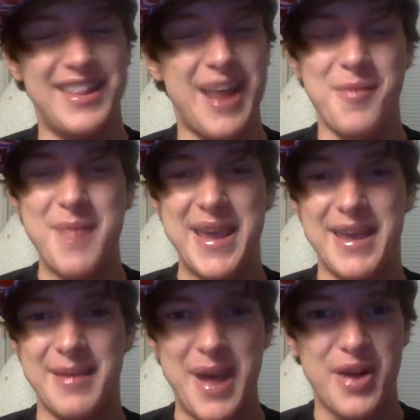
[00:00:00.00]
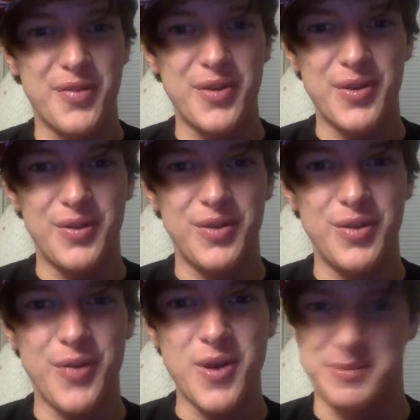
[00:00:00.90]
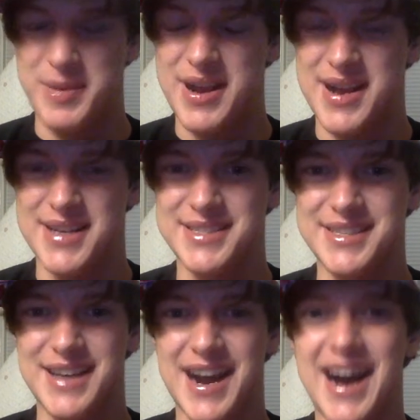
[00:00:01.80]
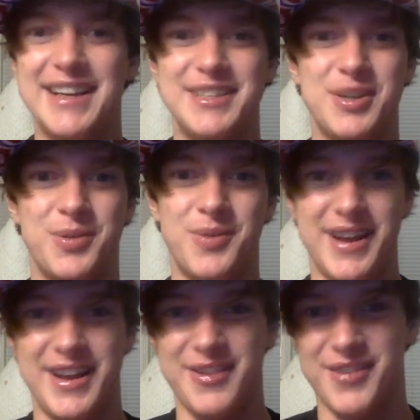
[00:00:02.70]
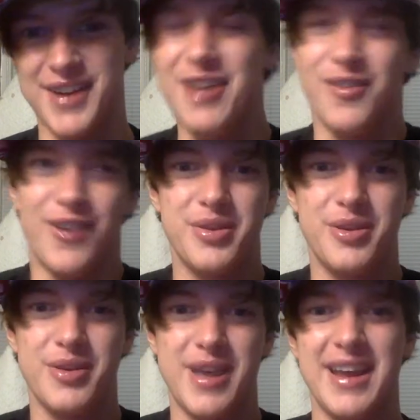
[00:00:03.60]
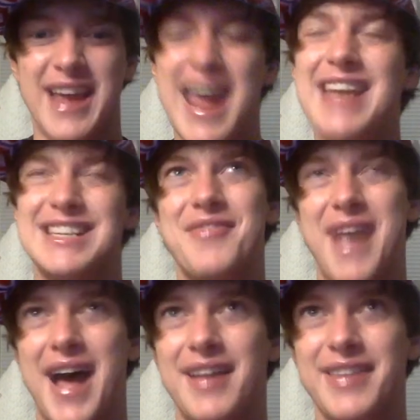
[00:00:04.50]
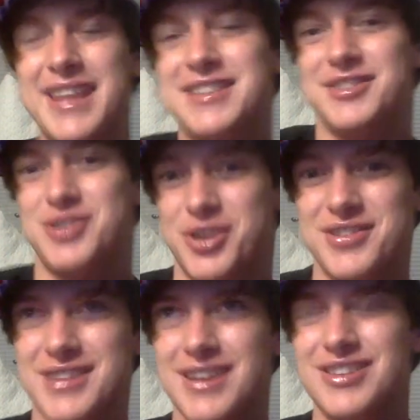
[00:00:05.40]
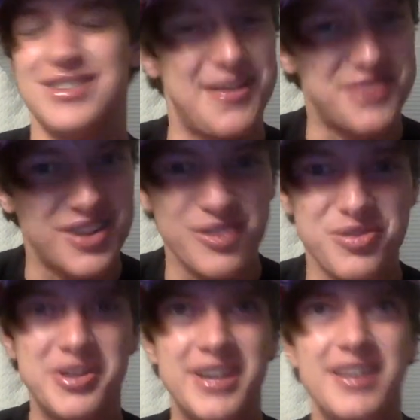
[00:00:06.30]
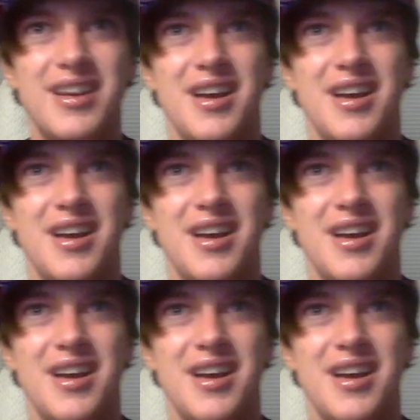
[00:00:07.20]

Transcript: would make it better for you folks, because I don't want through, and I hate to give that. Like, that's the truth. It's like, you just have to go through it.